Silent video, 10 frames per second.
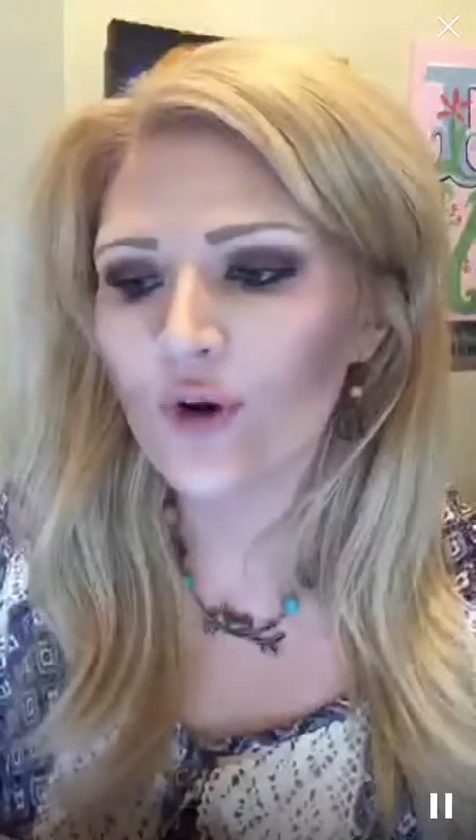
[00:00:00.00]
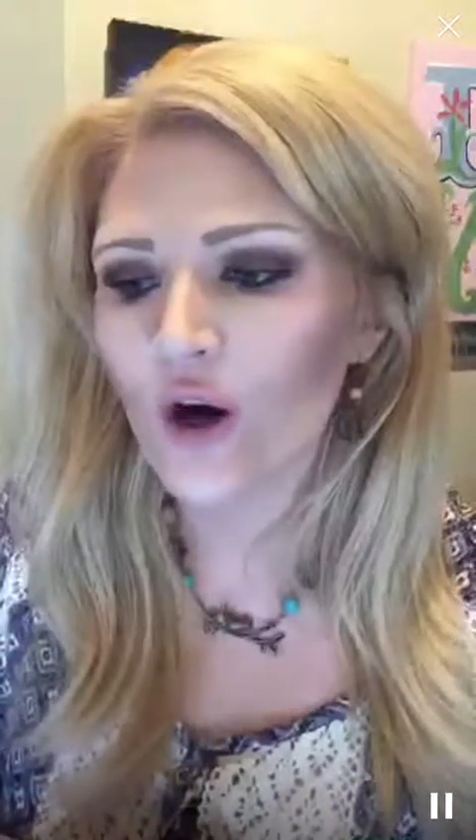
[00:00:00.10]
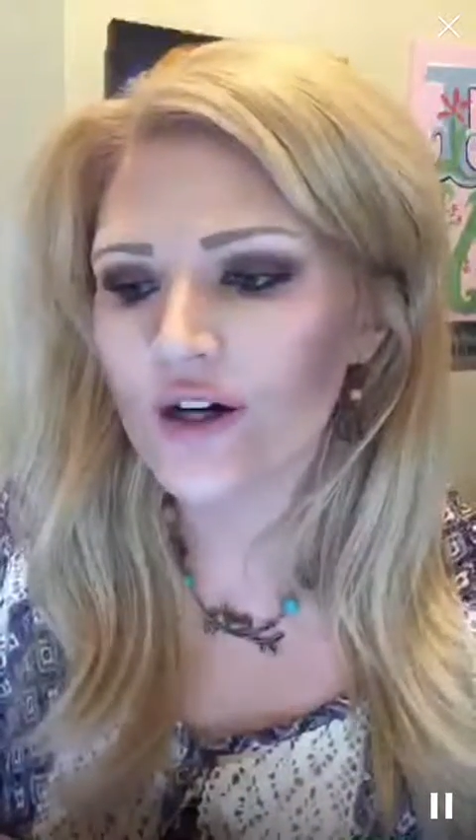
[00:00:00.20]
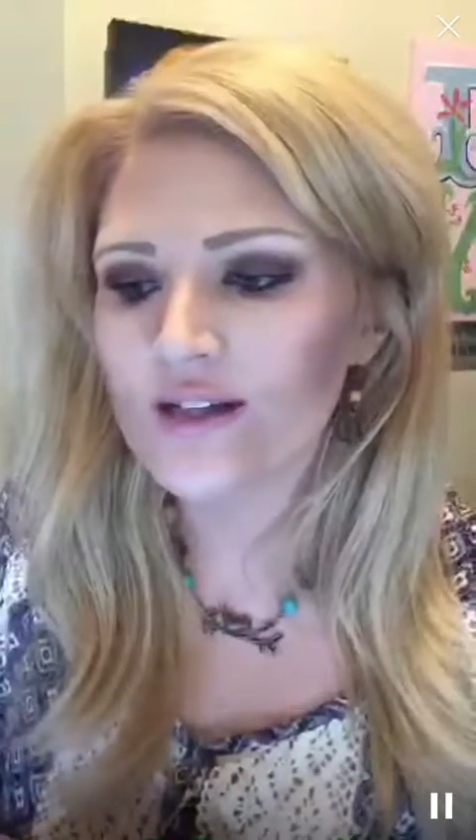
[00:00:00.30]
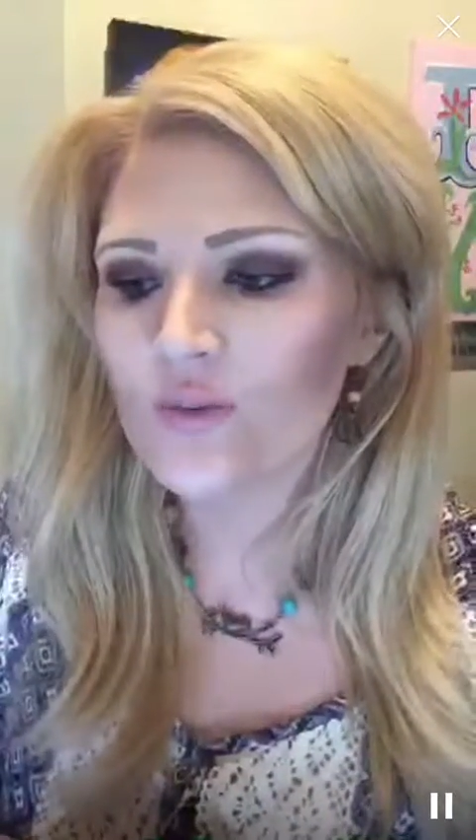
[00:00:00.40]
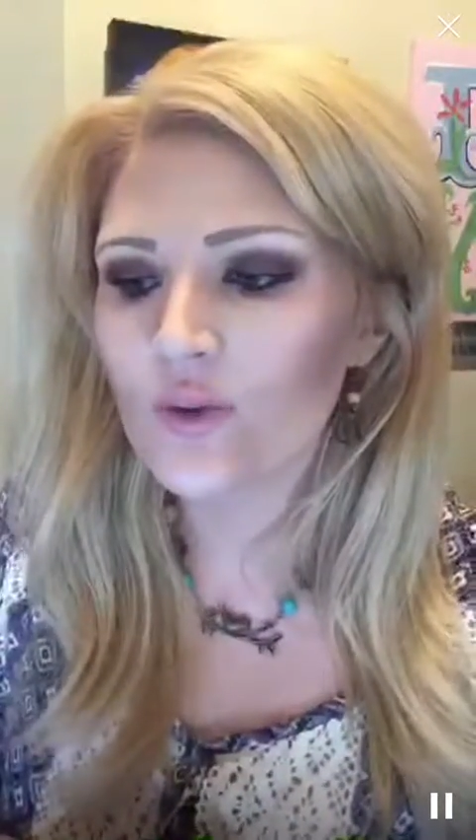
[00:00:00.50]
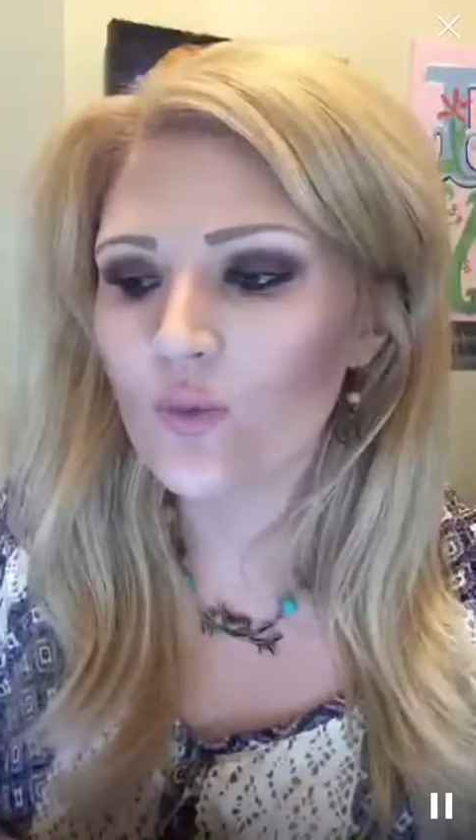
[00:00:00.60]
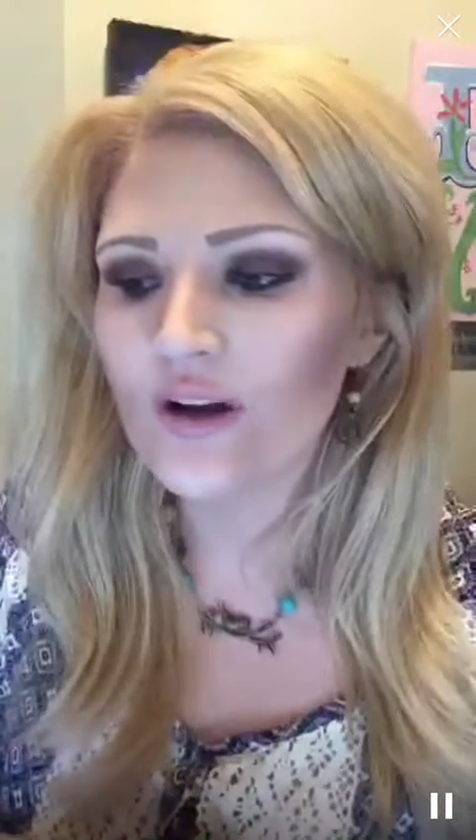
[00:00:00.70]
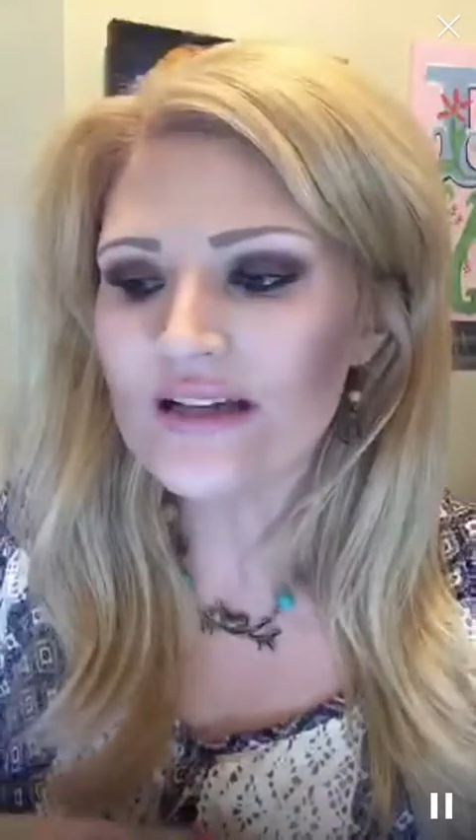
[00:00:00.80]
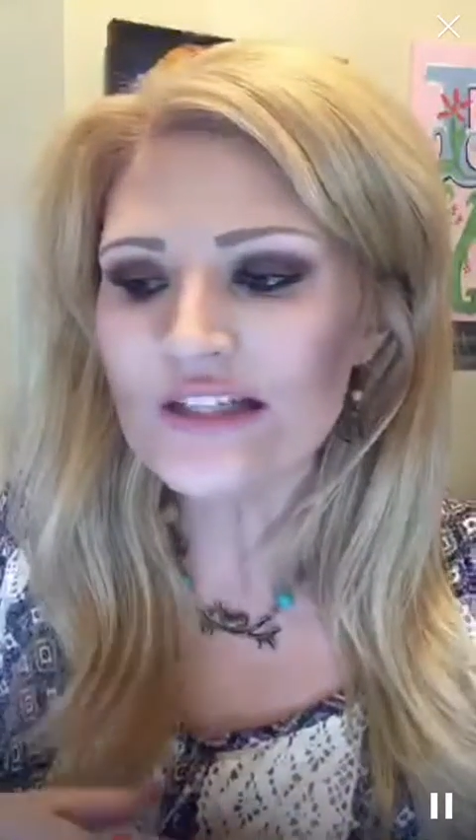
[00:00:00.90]
artists with
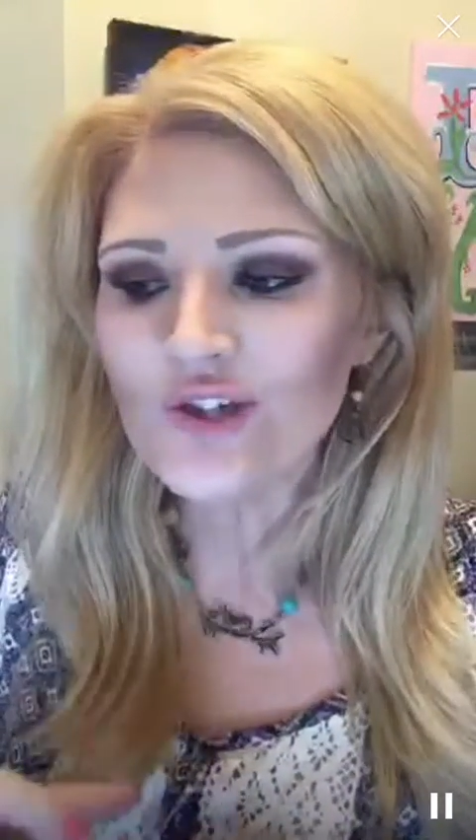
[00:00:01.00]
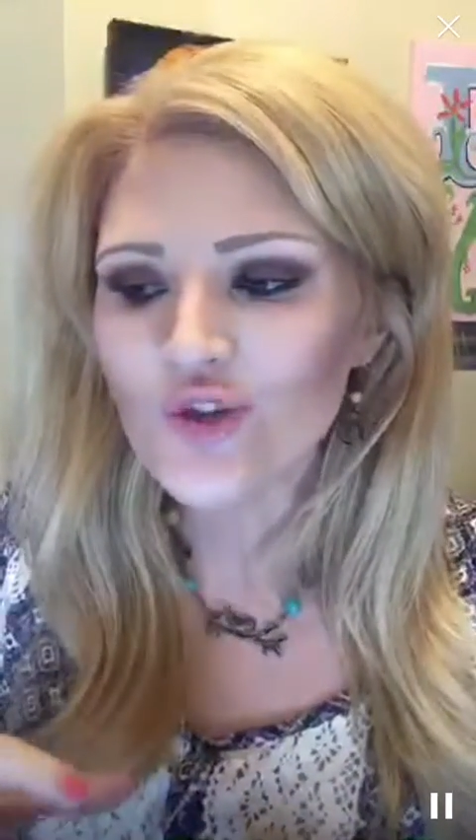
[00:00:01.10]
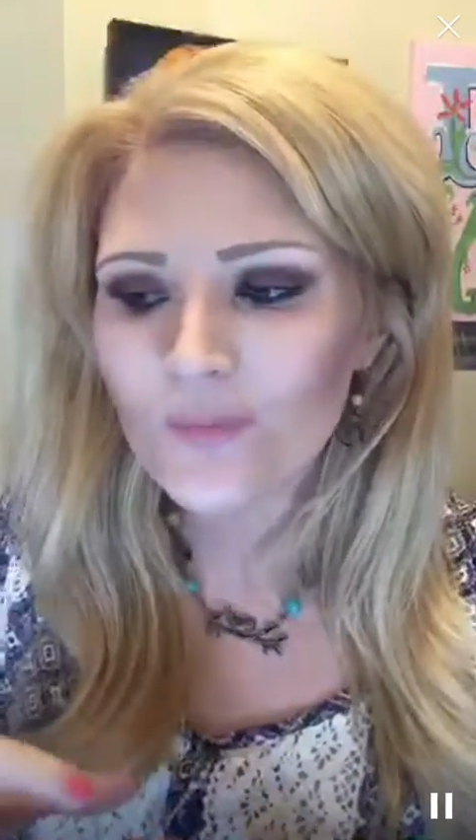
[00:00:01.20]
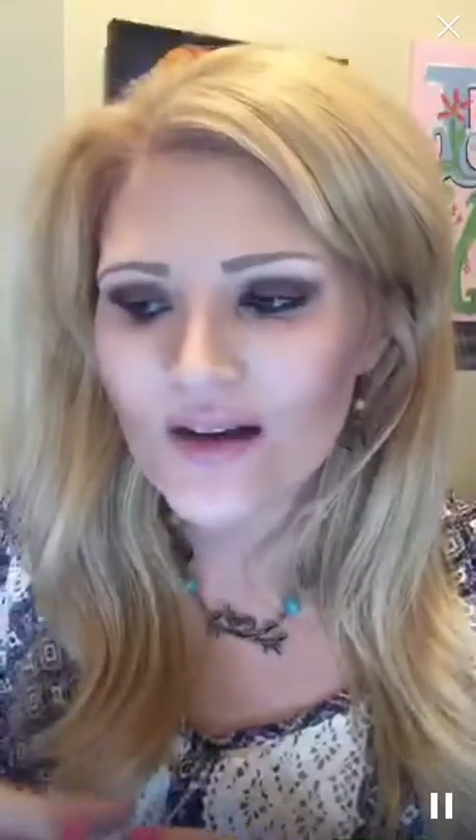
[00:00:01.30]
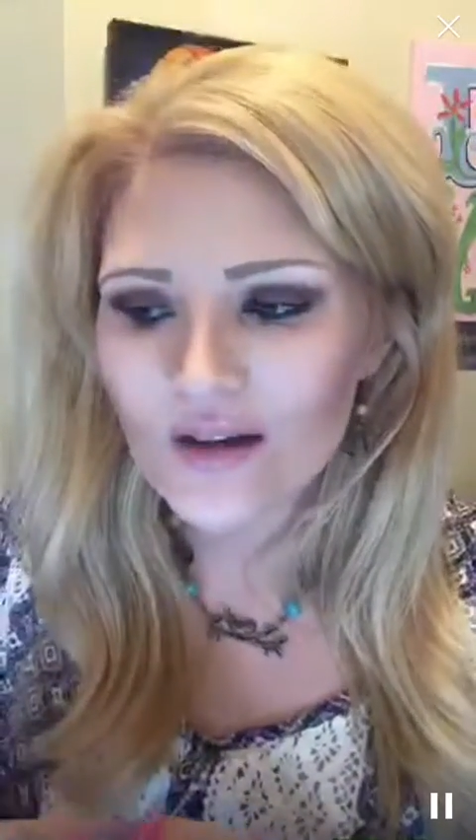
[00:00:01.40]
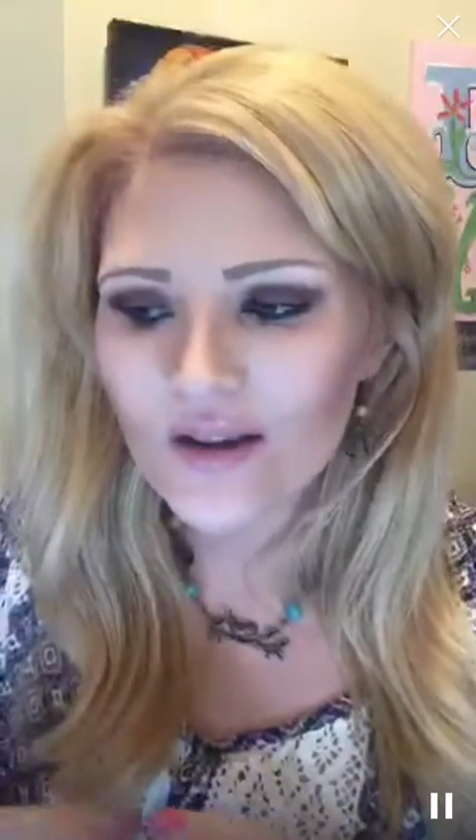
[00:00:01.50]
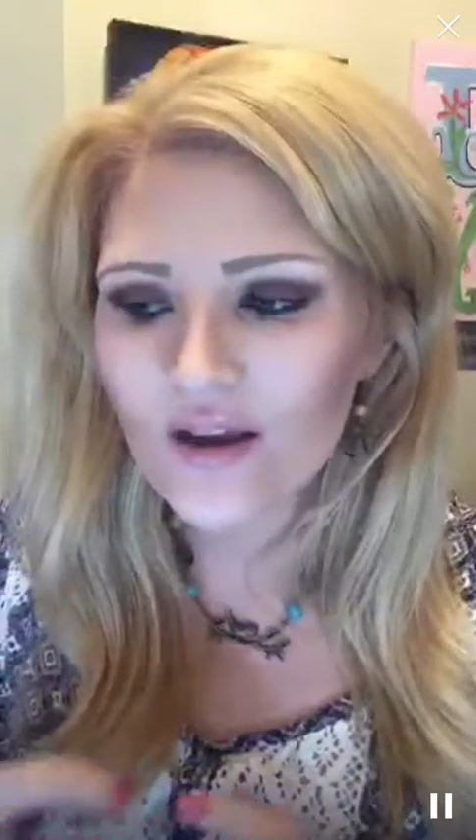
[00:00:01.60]
more instrumentally